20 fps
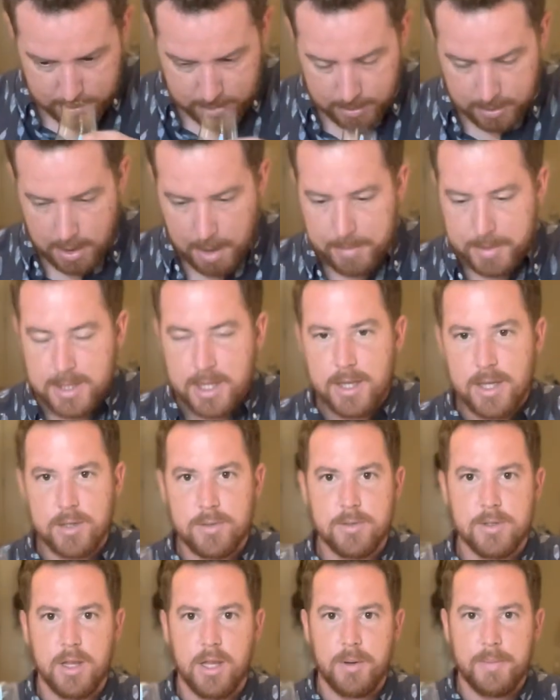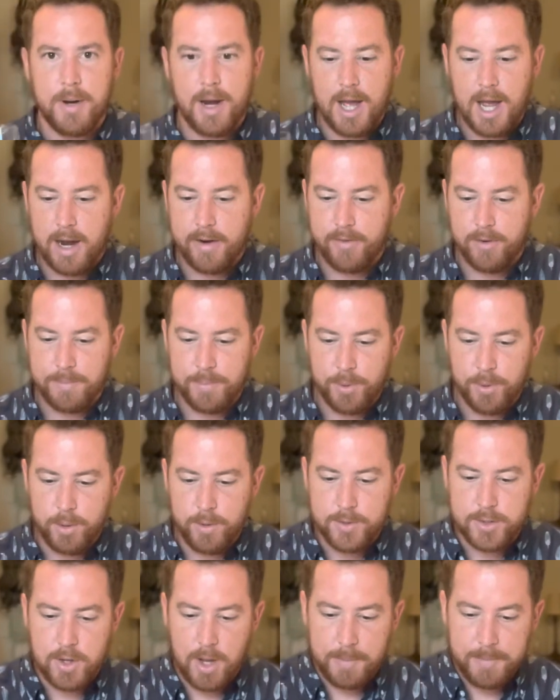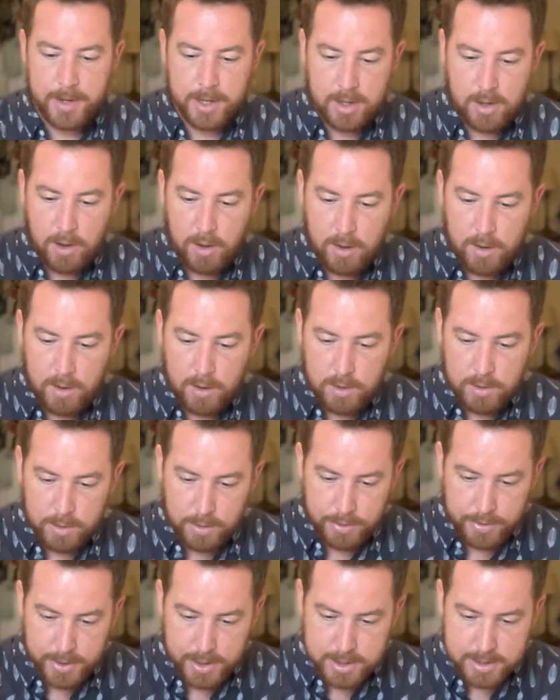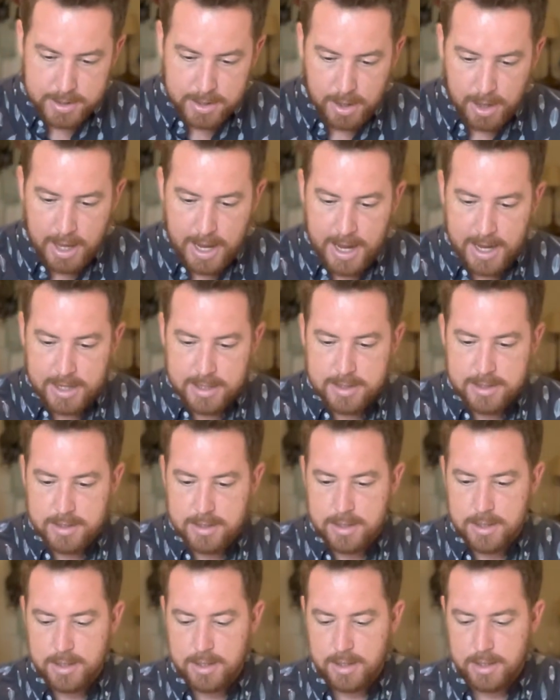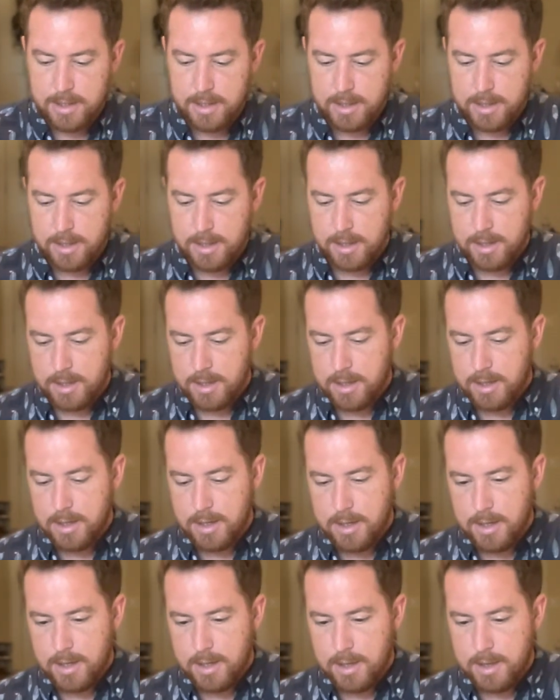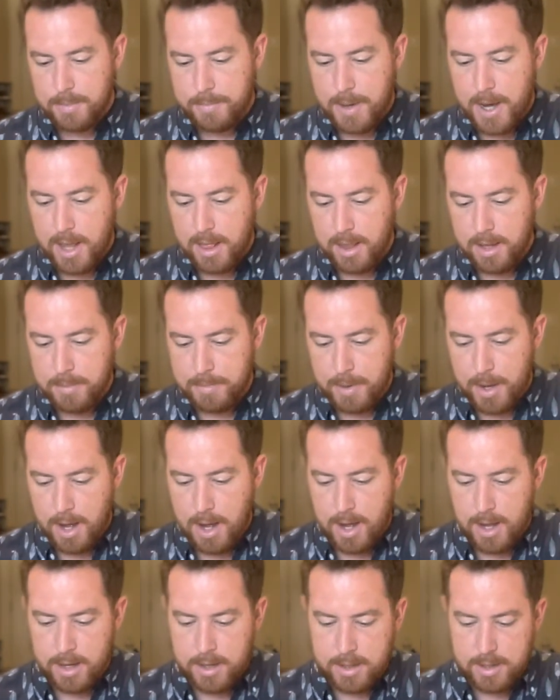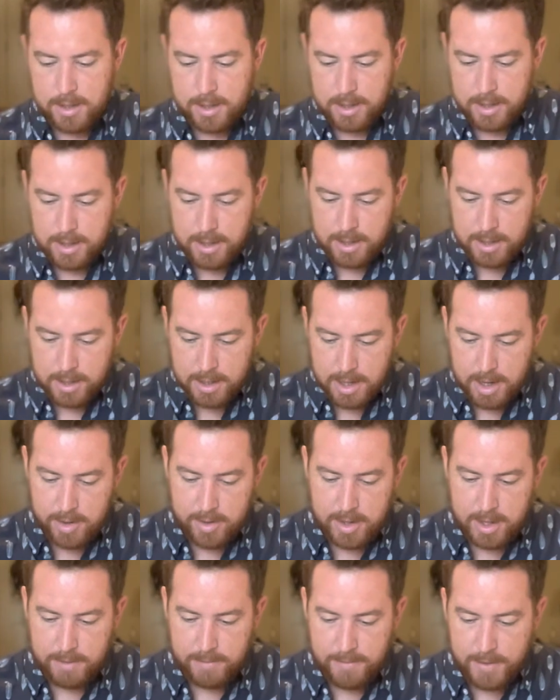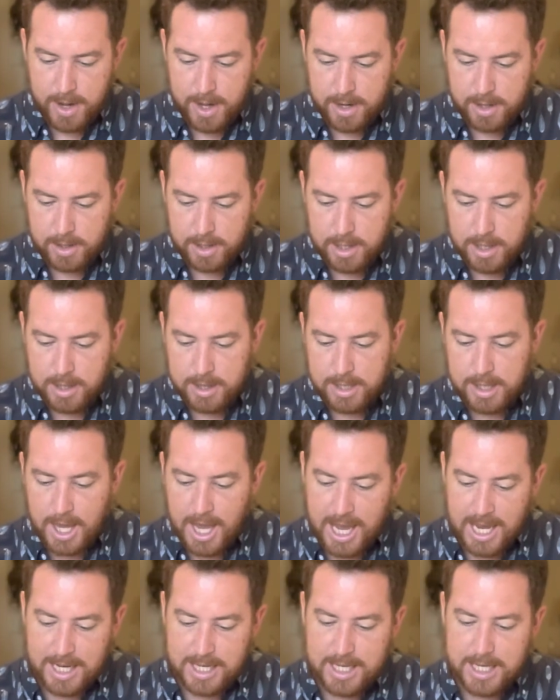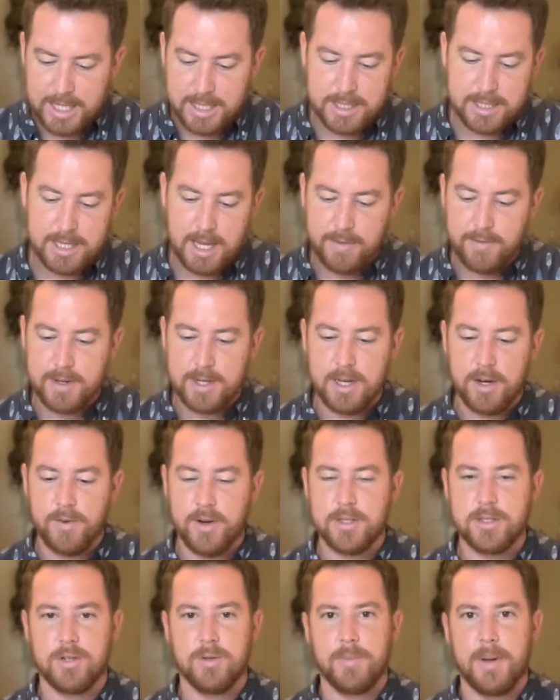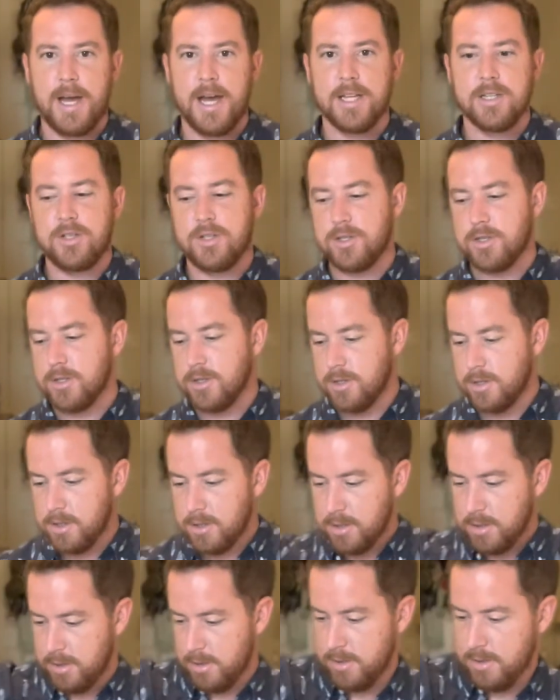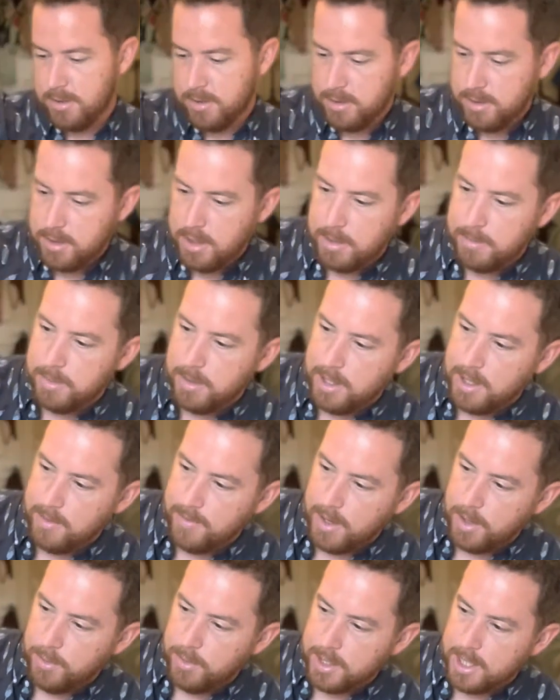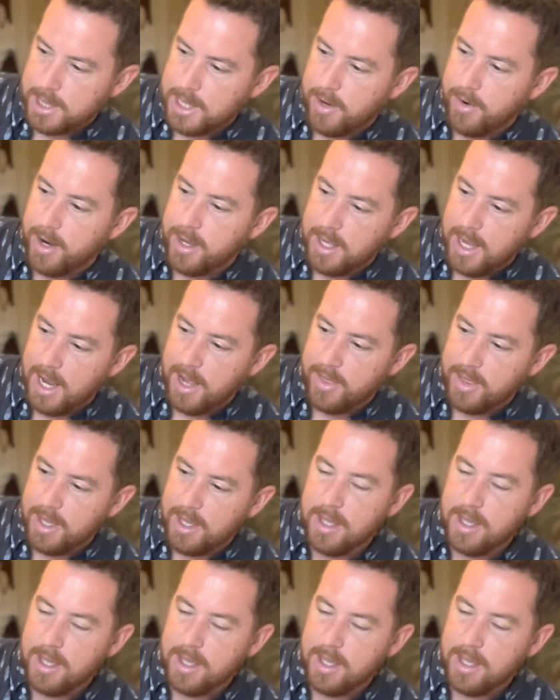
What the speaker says: one's a little bit higher of a proof. So I'm going to call this glass the Bottle and Bond, and then finally the 1870 original batch. I believe, I don't want to get that right. Yeah, the